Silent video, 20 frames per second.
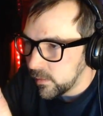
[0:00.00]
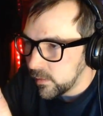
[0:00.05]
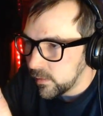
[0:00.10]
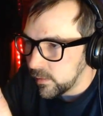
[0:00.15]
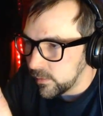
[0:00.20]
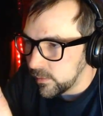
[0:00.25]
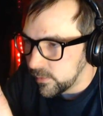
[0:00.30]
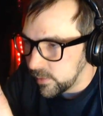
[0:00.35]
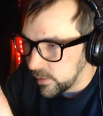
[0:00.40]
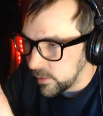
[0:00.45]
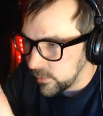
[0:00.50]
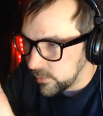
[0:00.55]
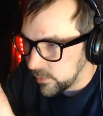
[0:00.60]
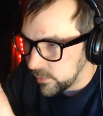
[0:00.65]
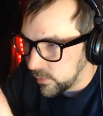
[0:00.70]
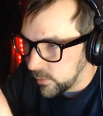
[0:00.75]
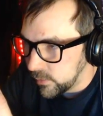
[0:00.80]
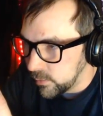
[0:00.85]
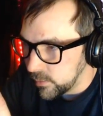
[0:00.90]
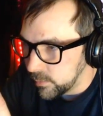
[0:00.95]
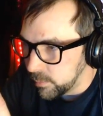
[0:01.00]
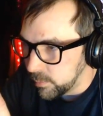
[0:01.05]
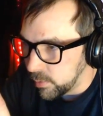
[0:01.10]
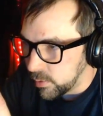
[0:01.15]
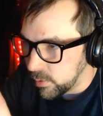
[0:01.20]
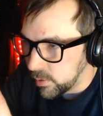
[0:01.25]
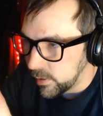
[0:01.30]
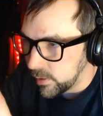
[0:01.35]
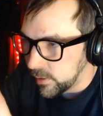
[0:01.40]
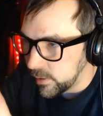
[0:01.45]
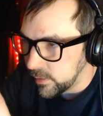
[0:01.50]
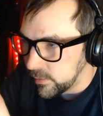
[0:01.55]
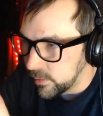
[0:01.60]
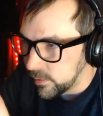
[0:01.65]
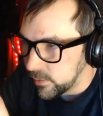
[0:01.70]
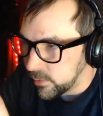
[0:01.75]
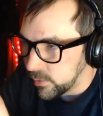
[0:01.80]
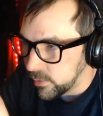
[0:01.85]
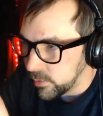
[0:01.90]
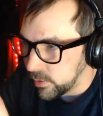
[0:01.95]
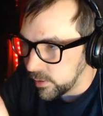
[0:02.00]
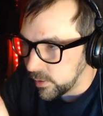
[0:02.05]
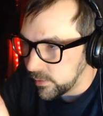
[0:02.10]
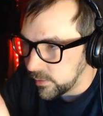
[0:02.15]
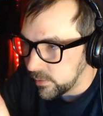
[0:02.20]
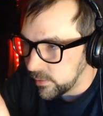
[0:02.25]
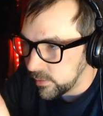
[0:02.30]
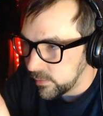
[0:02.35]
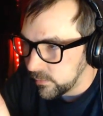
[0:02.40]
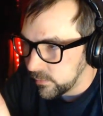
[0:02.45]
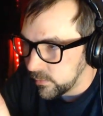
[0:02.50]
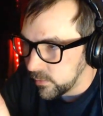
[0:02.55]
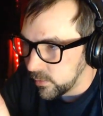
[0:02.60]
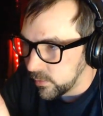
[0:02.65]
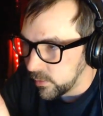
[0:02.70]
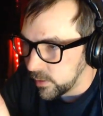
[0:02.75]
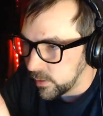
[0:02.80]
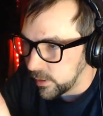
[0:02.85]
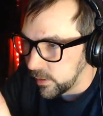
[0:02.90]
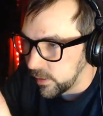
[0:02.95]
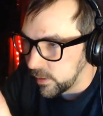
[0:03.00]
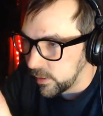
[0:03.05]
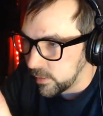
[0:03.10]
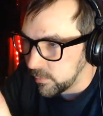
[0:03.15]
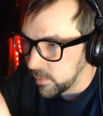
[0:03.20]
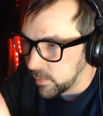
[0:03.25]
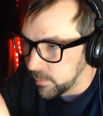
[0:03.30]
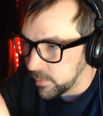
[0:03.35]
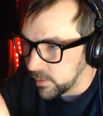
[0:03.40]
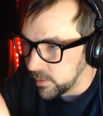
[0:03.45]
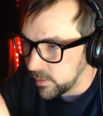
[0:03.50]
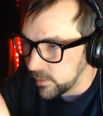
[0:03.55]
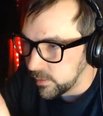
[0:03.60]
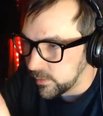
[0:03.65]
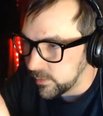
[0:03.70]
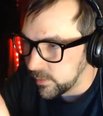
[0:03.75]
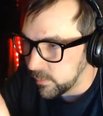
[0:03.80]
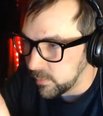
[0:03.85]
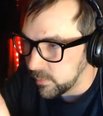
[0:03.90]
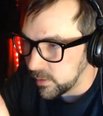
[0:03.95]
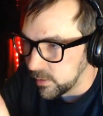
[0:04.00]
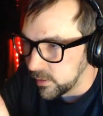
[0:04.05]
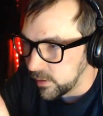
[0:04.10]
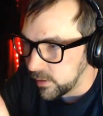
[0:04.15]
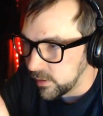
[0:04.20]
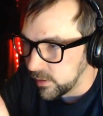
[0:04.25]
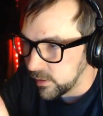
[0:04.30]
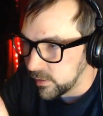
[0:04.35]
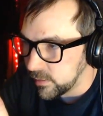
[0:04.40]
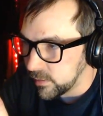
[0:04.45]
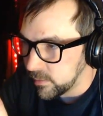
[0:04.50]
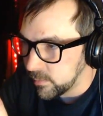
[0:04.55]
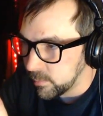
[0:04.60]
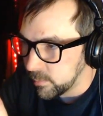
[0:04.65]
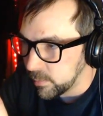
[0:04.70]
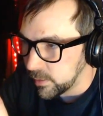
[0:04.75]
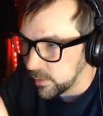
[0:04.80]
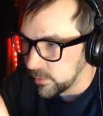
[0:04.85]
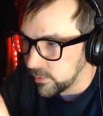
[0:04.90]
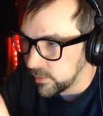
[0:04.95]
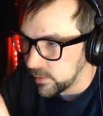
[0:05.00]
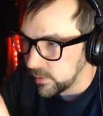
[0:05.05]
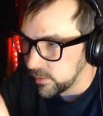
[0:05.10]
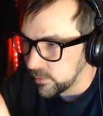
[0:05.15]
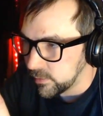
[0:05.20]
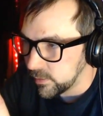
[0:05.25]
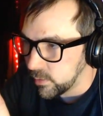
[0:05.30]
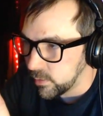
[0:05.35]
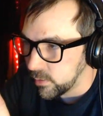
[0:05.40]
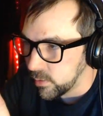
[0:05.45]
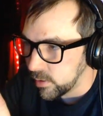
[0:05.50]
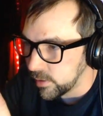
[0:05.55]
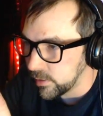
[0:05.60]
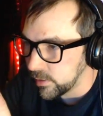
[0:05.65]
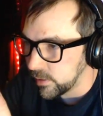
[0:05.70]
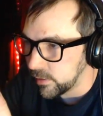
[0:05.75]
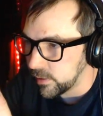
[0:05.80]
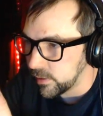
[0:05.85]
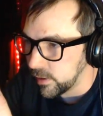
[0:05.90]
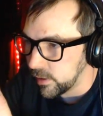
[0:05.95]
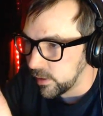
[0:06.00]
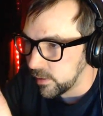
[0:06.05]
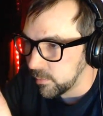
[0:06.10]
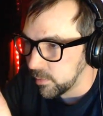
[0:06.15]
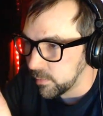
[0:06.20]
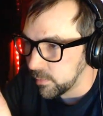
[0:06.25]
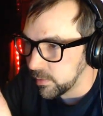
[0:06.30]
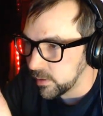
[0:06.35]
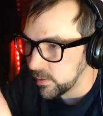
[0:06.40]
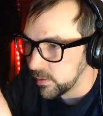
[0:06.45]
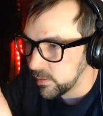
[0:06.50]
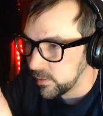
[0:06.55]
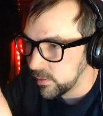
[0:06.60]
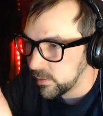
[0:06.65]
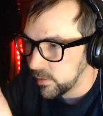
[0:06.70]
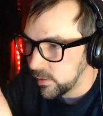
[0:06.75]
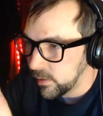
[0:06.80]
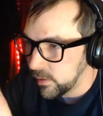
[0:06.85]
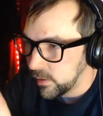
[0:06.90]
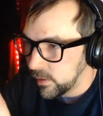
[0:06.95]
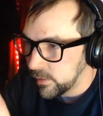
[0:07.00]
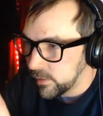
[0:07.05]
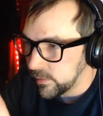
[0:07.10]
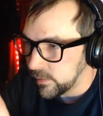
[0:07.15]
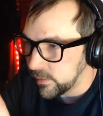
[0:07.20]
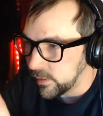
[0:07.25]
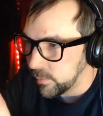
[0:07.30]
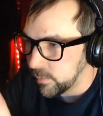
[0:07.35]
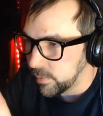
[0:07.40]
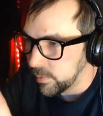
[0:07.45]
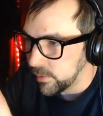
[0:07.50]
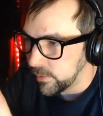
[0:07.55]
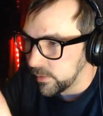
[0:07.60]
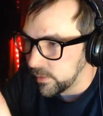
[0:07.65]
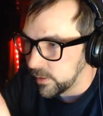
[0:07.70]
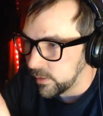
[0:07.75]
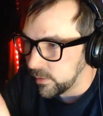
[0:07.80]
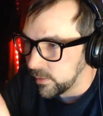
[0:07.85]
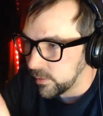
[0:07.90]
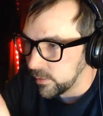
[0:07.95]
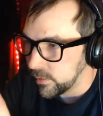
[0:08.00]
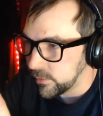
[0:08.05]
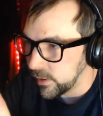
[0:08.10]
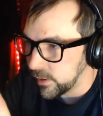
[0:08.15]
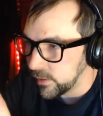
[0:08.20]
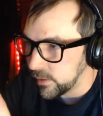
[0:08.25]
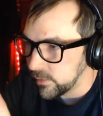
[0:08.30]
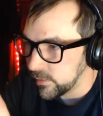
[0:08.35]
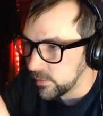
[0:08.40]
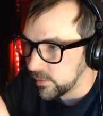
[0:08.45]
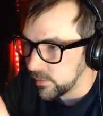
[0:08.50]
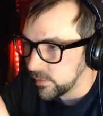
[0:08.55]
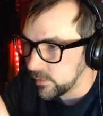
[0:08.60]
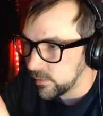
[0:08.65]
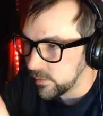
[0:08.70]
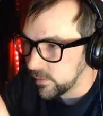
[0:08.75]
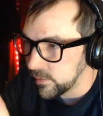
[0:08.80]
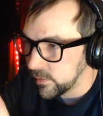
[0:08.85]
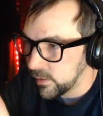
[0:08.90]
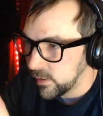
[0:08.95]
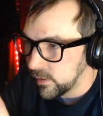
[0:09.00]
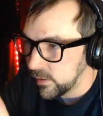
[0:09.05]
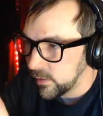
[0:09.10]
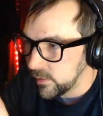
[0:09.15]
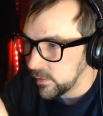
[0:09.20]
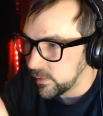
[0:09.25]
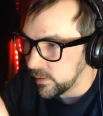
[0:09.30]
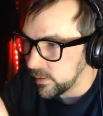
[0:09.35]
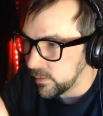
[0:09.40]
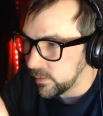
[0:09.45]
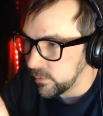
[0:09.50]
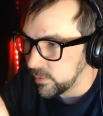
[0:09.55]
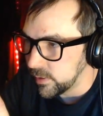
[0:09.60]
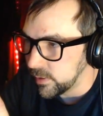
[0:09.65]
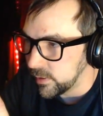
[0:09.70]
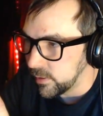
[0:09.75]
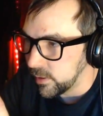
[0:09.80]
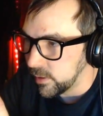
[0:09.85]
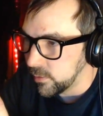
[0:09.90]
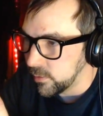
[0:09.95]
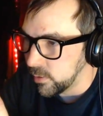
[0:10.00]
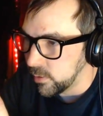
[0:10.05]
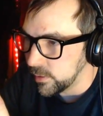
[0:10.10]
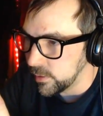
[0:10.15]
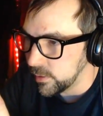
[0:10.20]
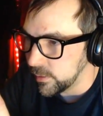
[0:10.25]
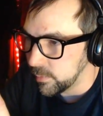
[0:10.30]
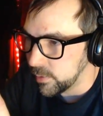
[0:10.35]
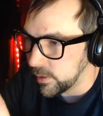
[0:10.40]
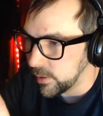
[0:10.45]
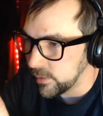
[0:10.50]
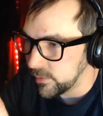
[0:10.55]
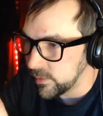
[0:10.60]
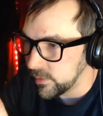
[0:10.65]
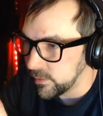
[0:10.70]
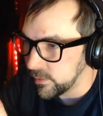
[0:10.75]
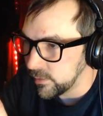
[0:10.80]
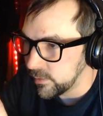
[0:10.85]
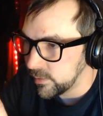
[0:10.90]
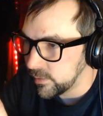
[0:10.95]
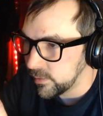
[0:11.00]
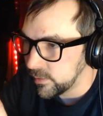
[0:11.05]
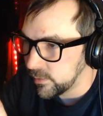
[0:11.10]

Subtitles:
It says she was born in Detroit on an automobile assembly line, but she is no ordinary automobile. Deep within her chassis lives an unholy presence.